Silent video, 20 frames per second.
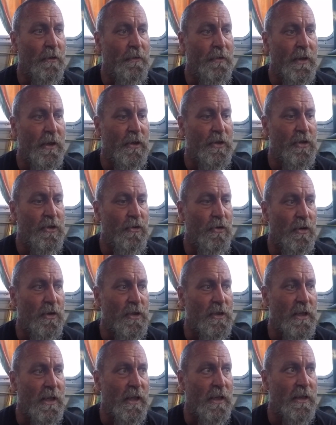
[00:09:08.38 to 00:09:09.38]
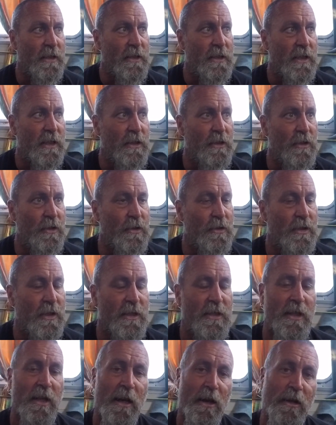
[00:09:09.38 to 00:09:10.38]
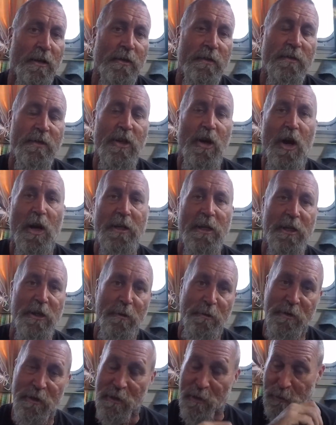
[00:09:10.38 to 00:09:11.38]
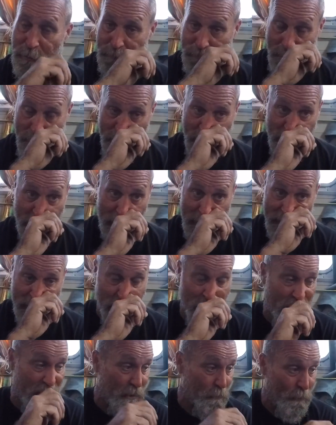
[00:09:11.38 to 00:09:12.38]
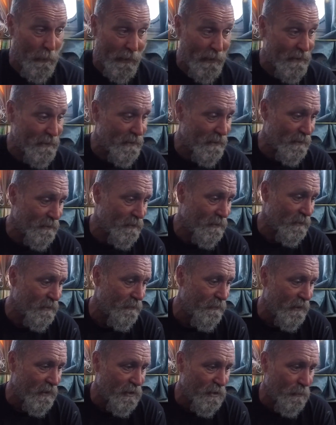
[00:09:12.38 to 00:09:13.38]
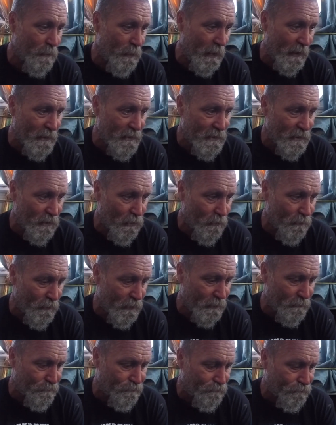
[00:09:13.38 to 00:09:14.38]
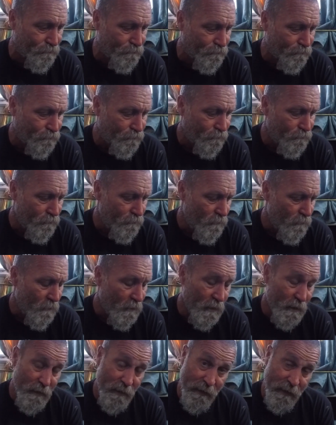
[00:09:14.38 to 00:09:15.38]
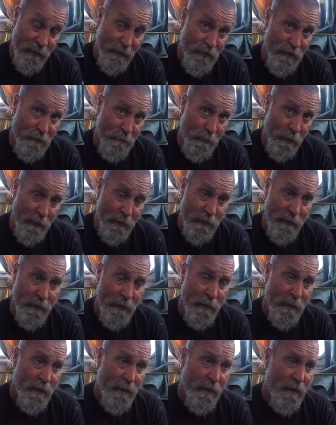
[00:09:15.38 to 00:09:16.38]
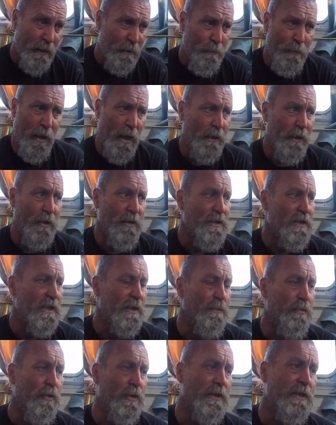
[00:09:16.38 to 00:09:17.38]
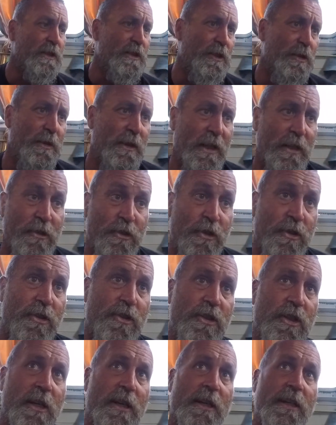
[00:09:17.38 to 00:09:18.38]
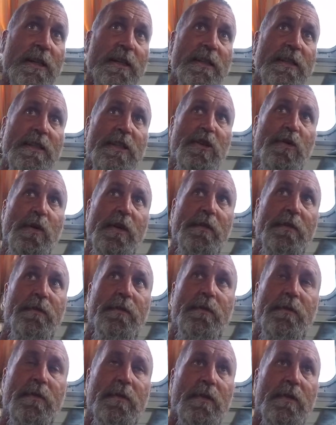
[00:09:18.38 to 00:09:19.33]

fingers crossed that continues. There's a lot of tidying up to do. I still need the painting to finish the painting off in the engine bay, but I don't see the point in doing that just yet until we've